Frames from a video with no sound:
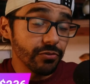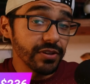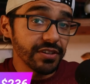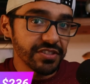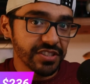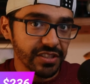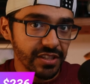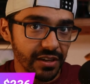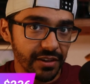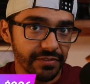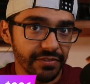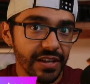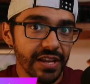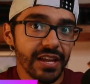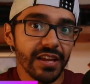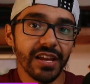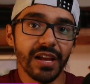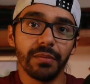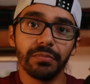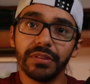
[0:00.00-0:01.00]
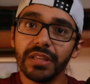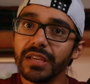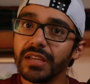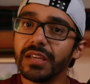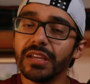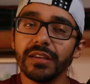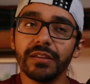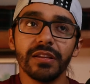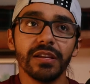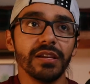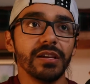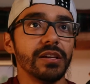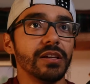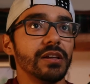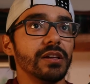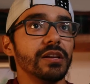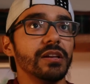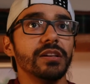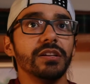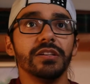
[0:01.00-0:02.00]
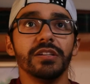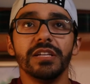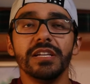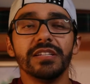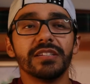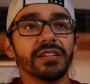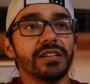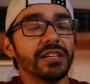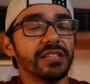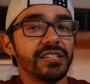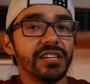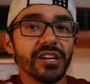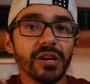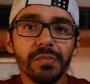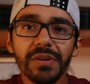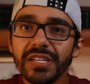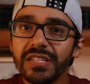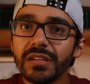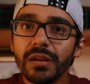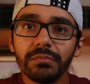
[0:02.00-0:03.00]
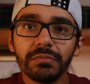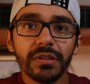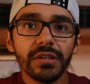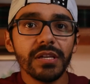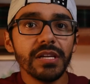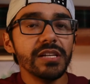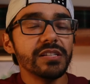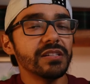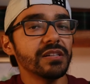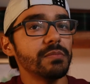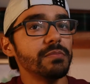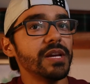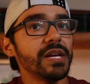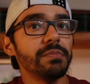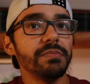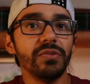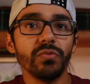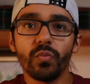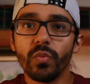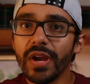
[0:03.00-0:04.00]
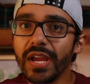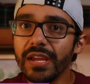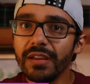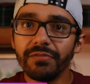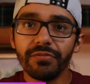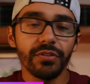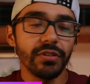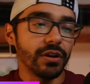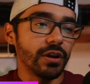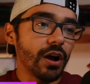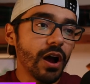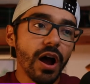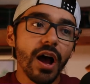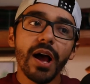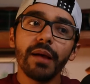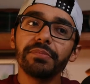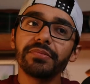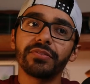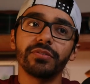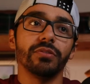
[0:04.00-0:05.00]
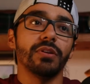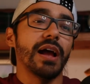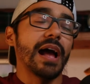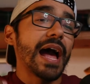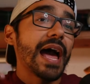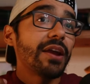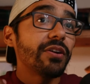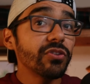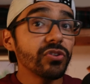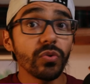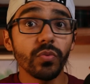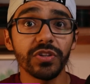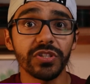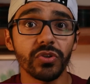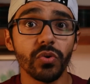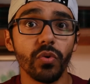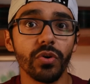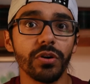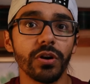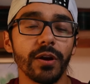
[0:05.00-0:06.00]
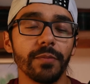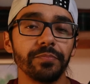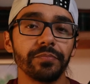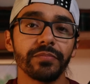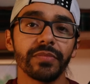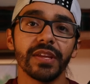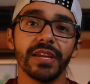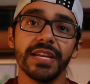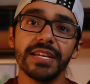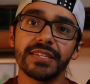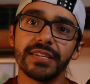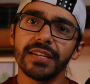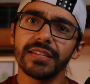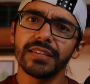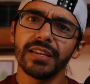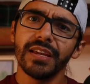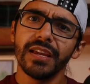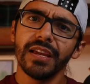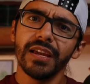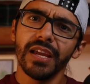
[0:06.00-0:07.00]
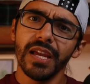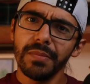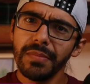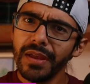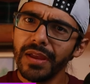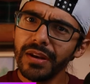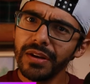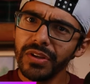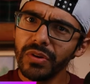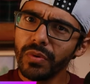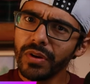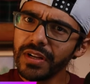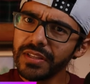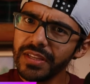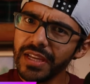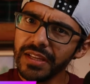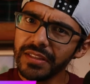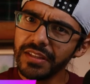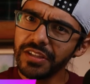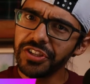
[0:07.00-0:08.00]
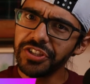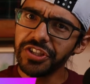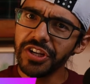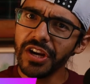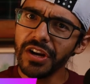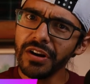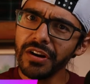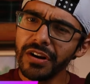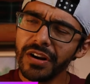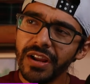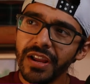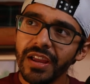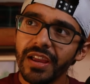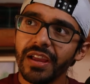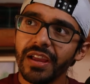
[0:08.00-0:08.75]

full of stuff. And I'm thinking he's gonna tell me something. He's gonna make me wait for the cops or I don't know what's going on. He says, hey man, do you wanna take this chair?